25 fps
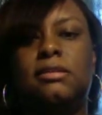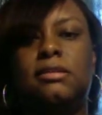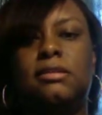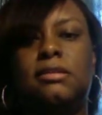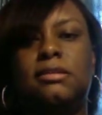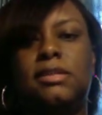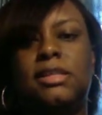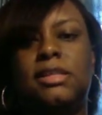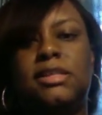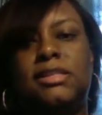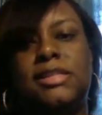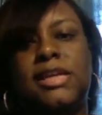
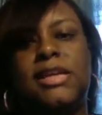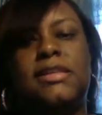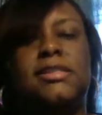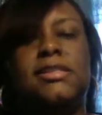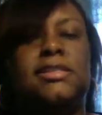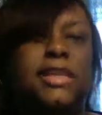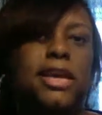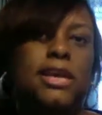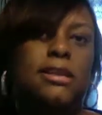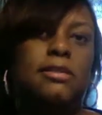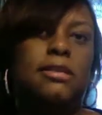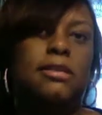this I
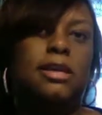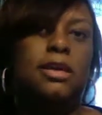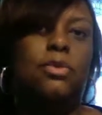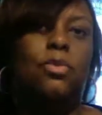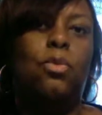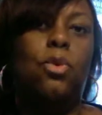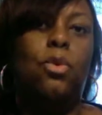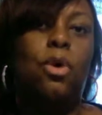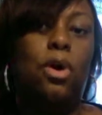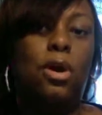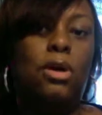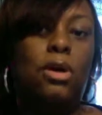say then,
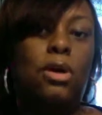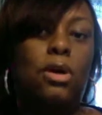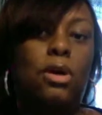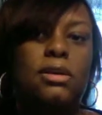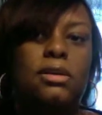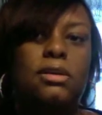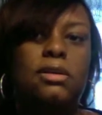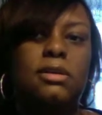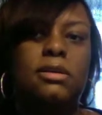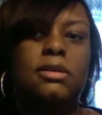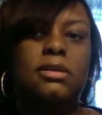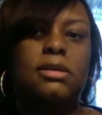walk
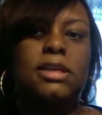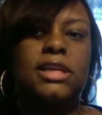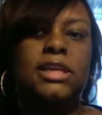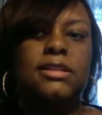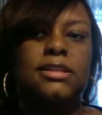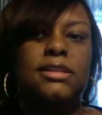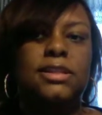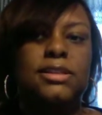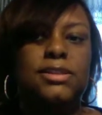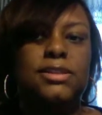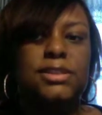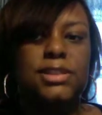in
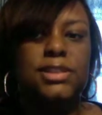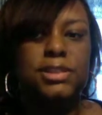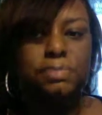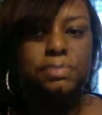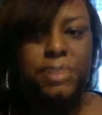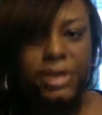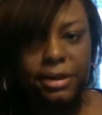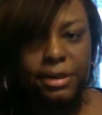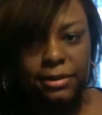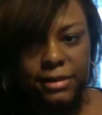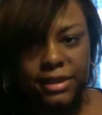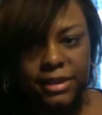the
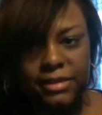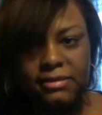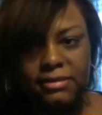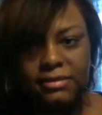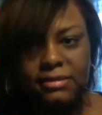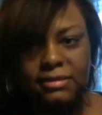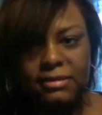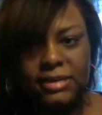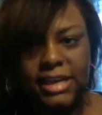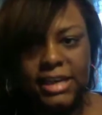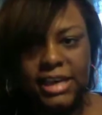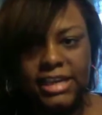spirit,
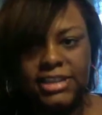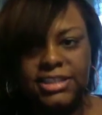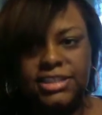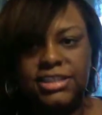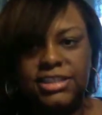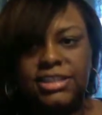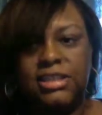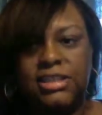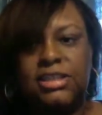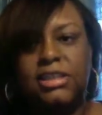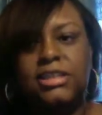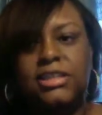and
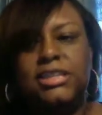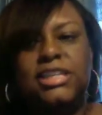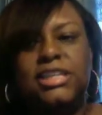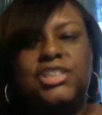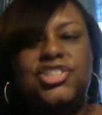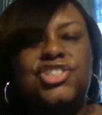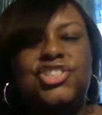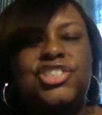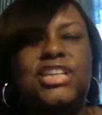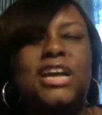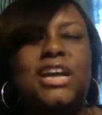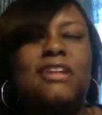ye
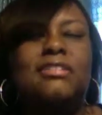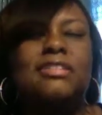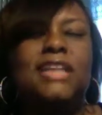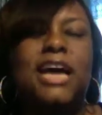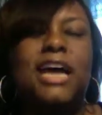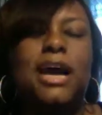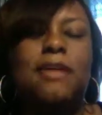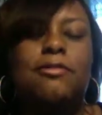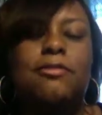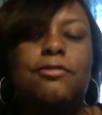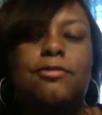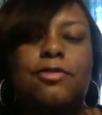shall
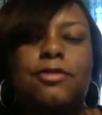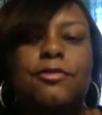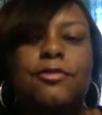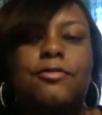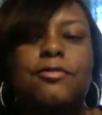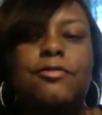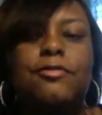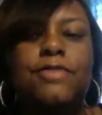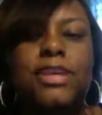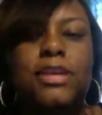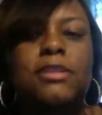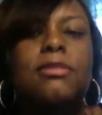not
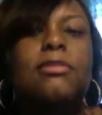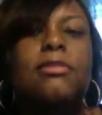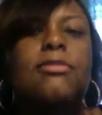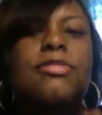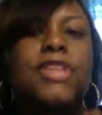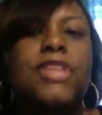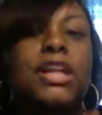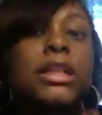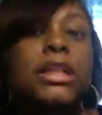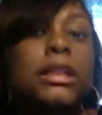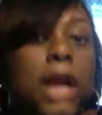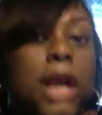fulfill
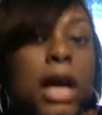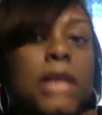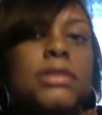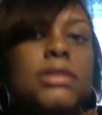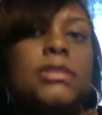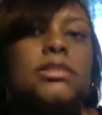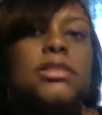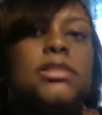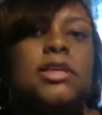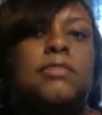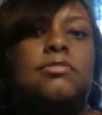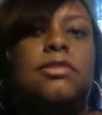the
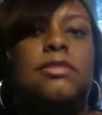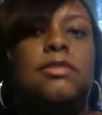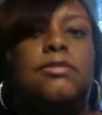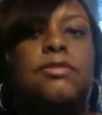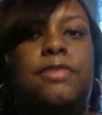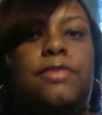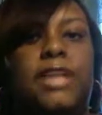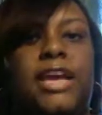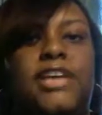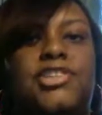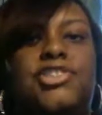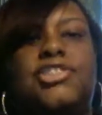lust of the
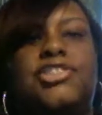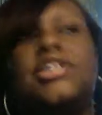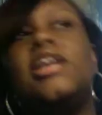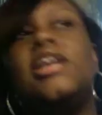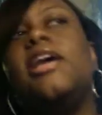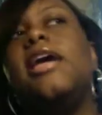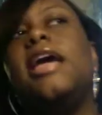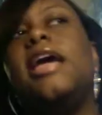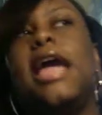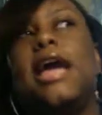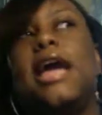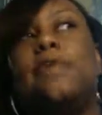flesh.
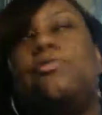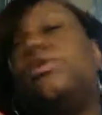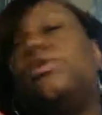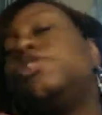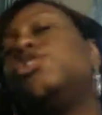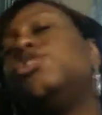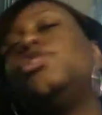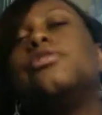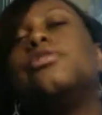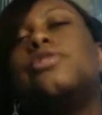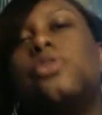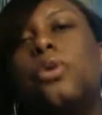And
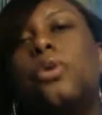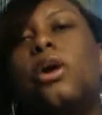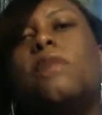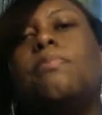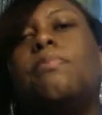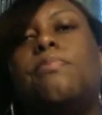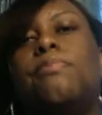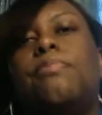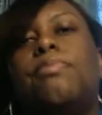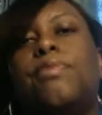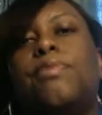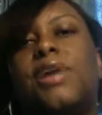with your thought
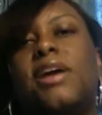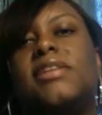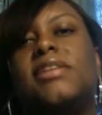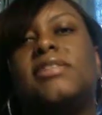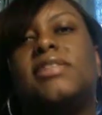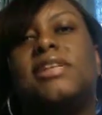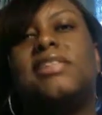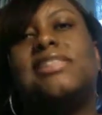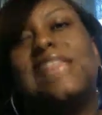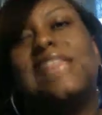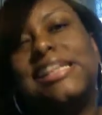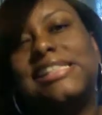
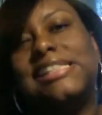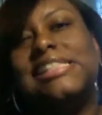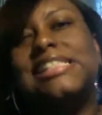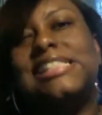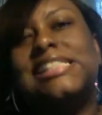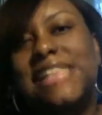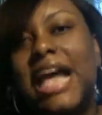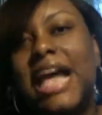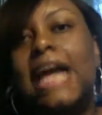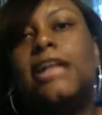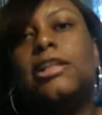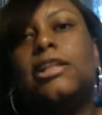process, that's
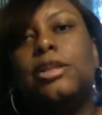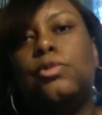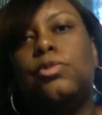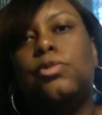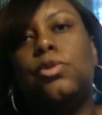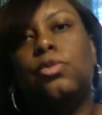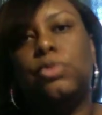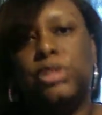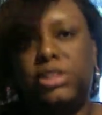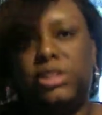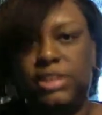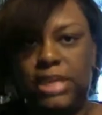exactly
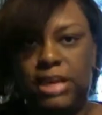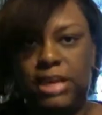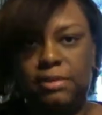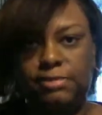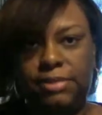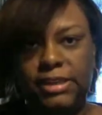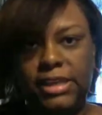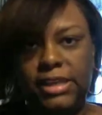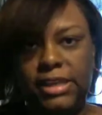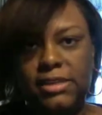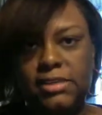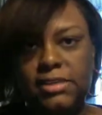what would take
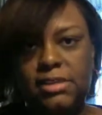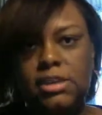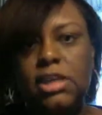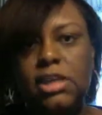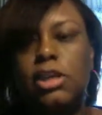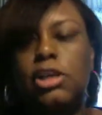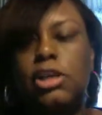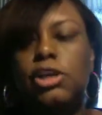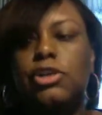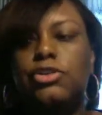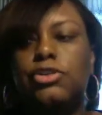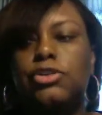place.
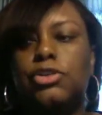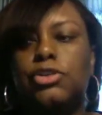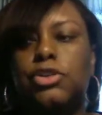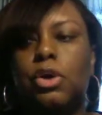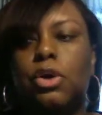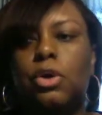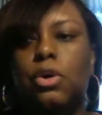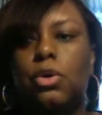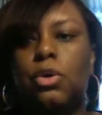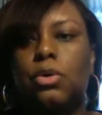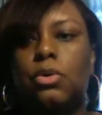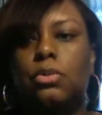
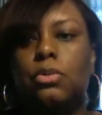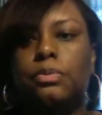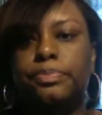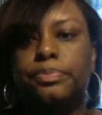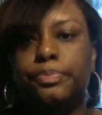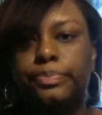So